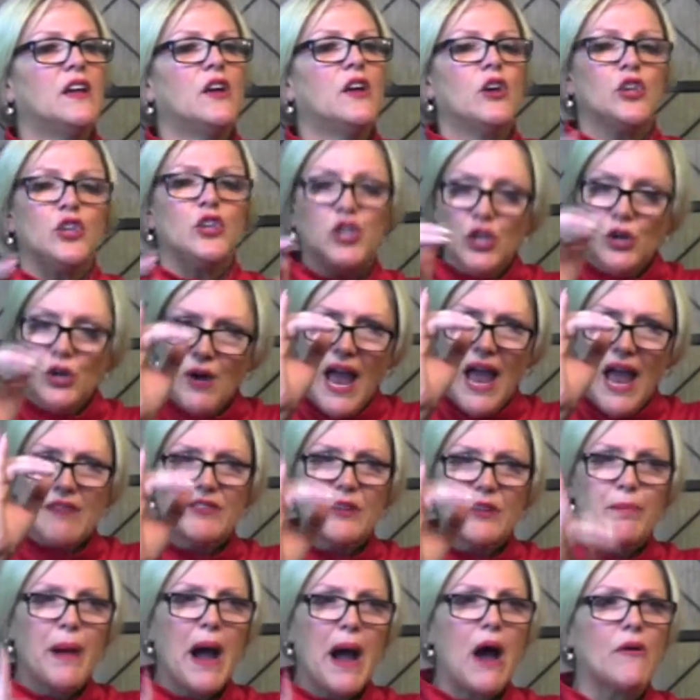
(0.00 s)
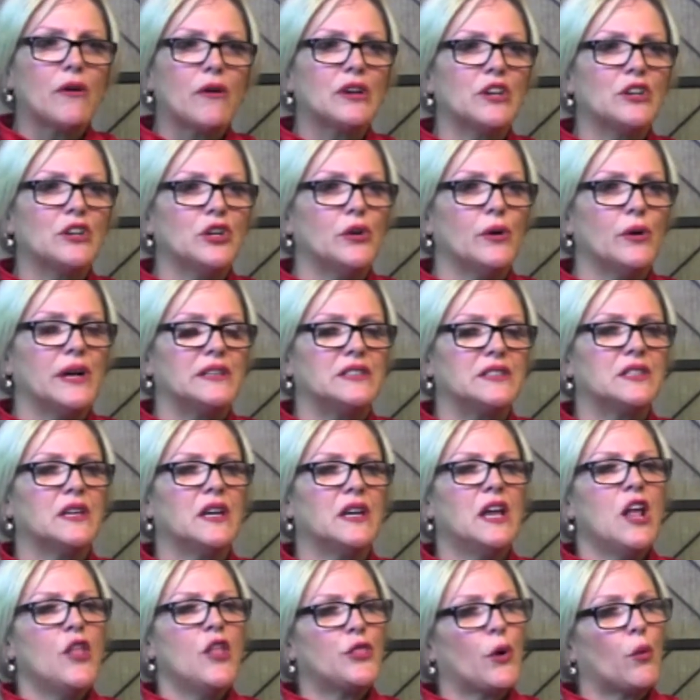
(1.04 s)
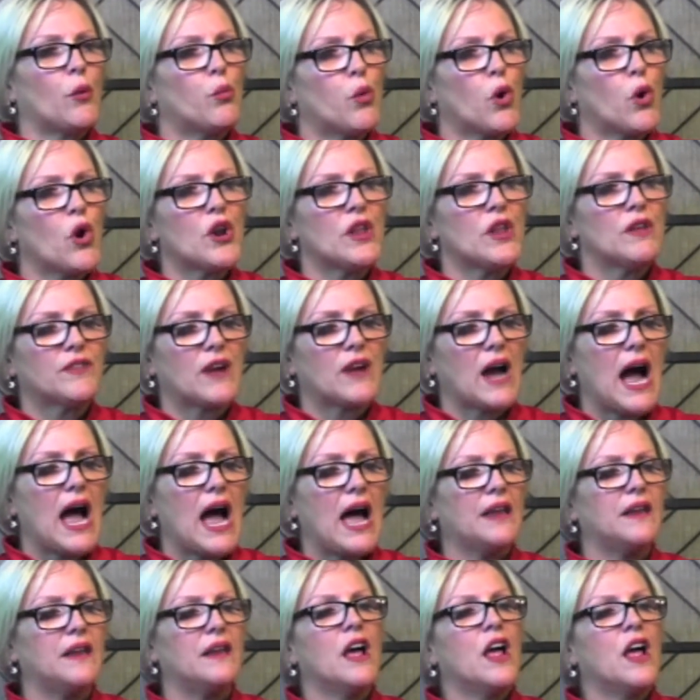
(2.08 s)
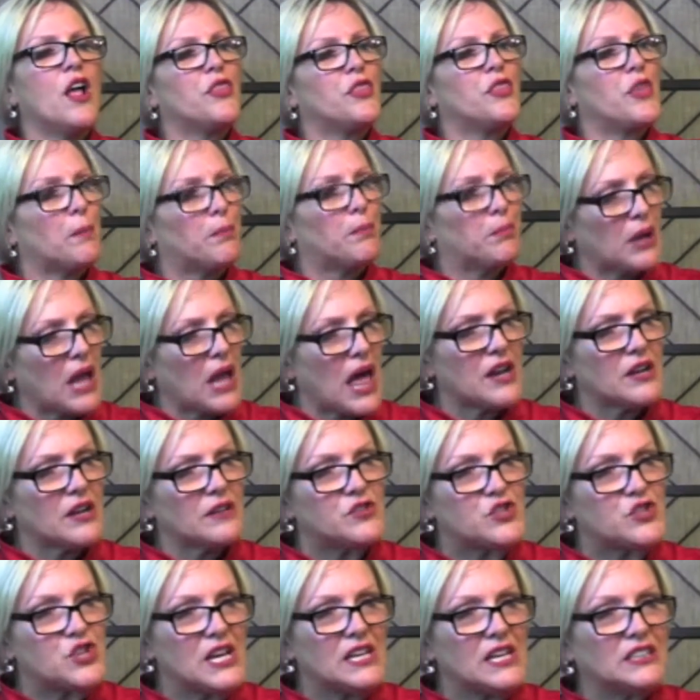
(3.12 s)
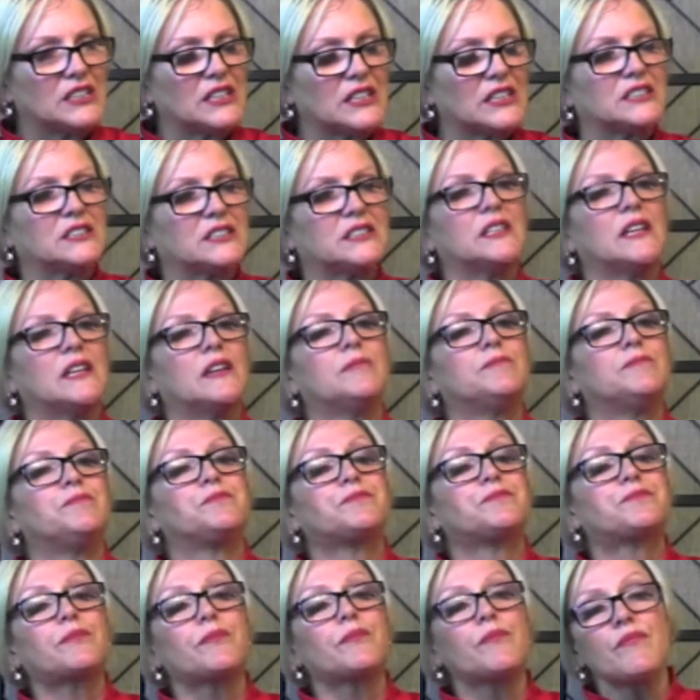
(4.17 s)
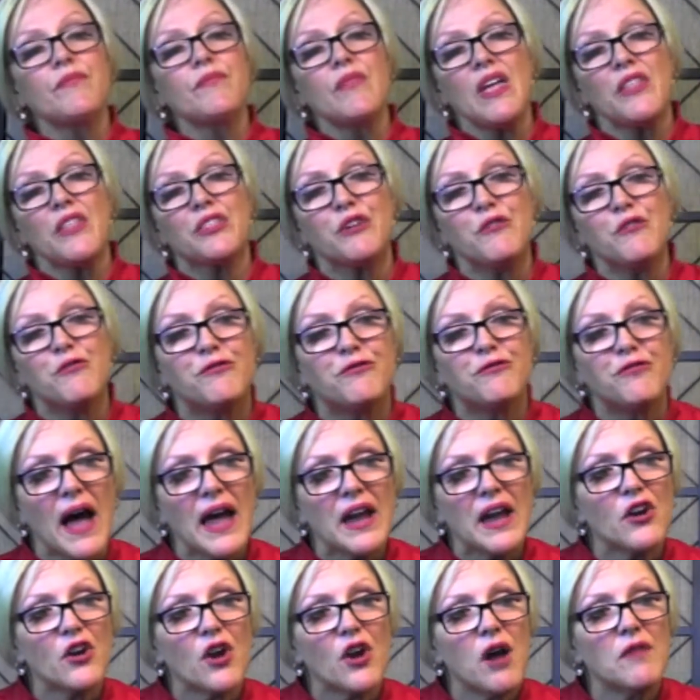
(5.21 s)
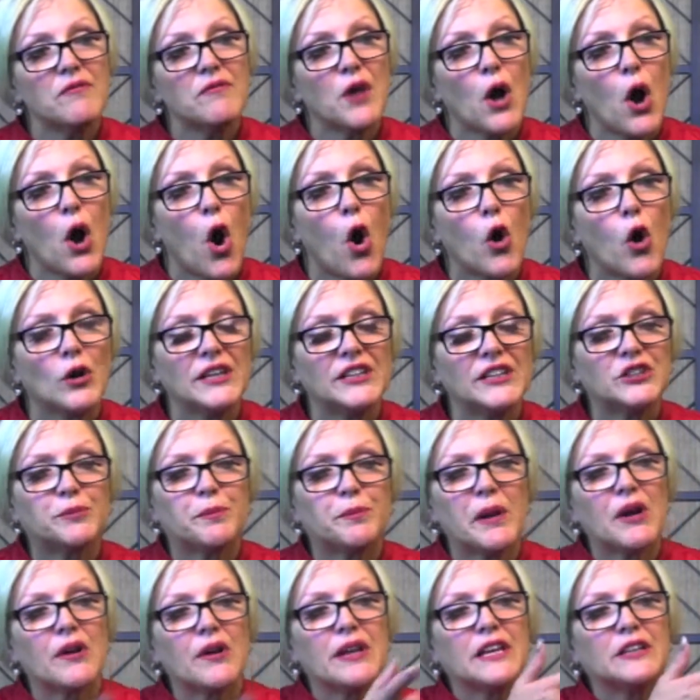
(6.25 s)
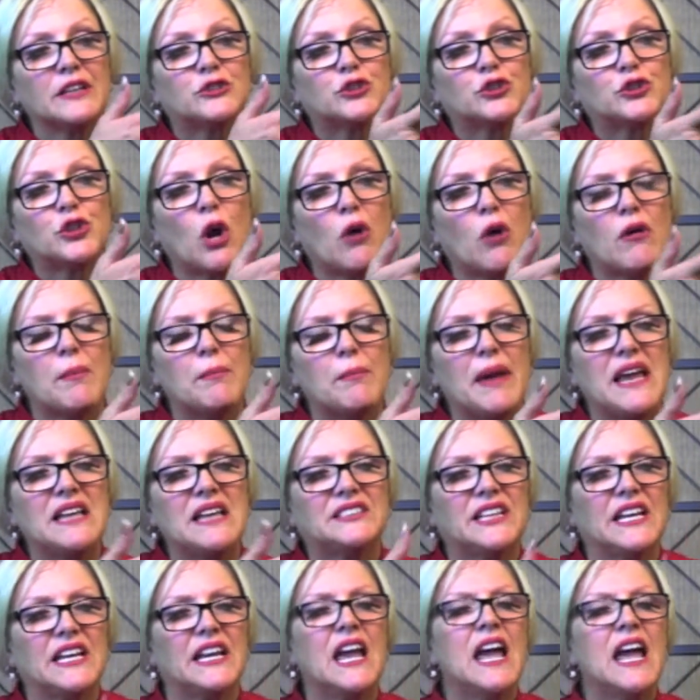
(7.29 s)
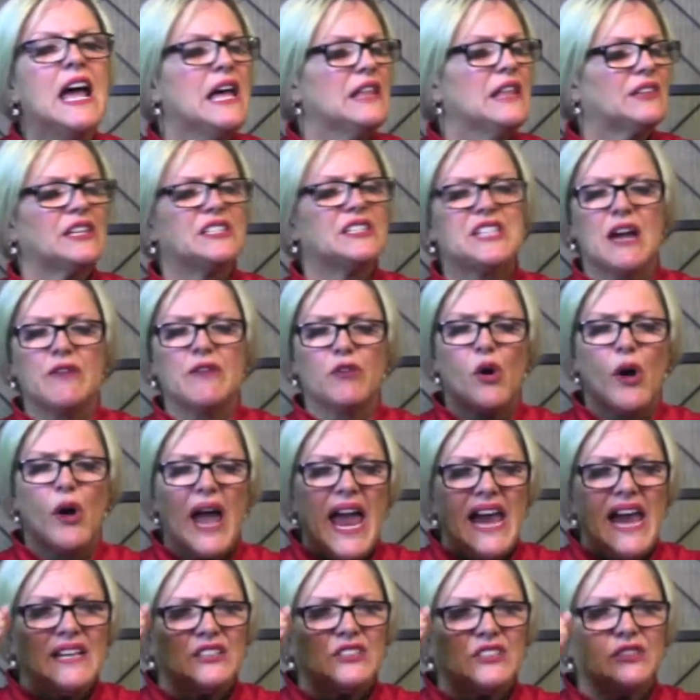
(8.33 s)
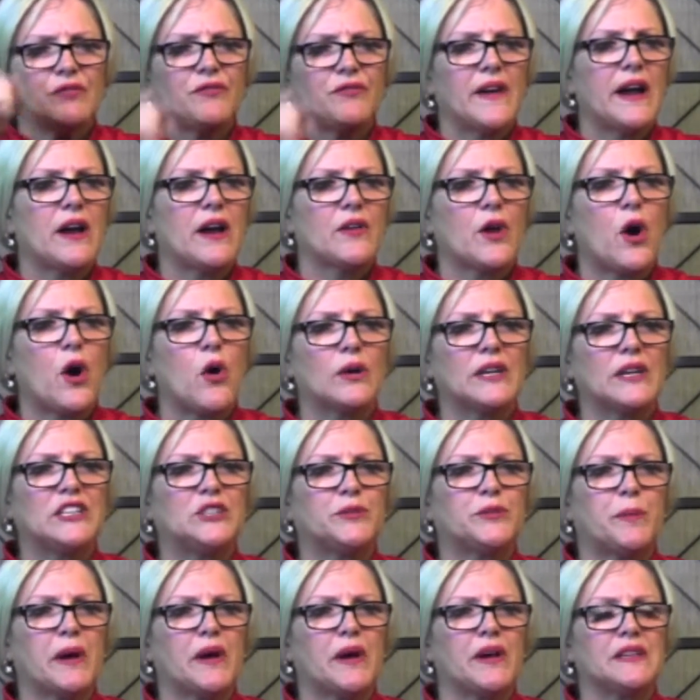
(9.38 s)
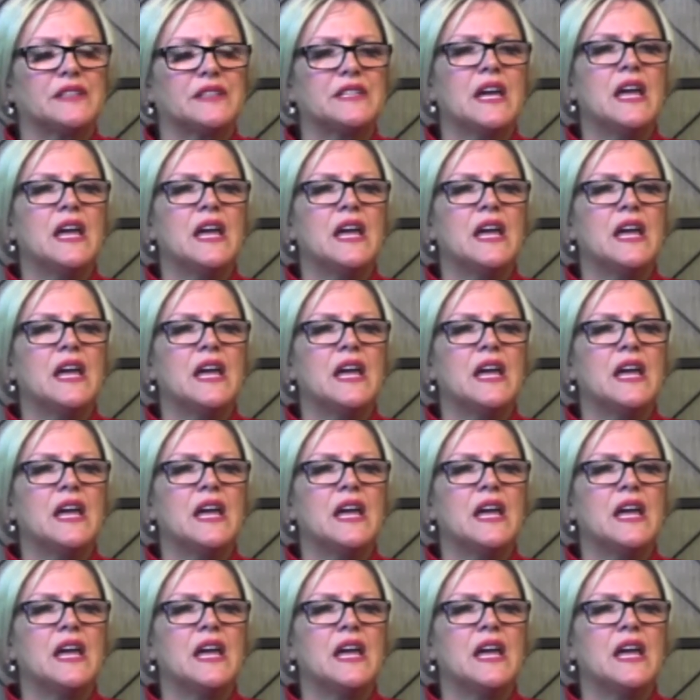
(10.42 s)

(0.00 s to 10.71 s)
You have the power to do it. The Word of God, the blood of Jesus. The fire of the Holy Spirit is so amazing. The devil hates the fire of the Holy Spirit.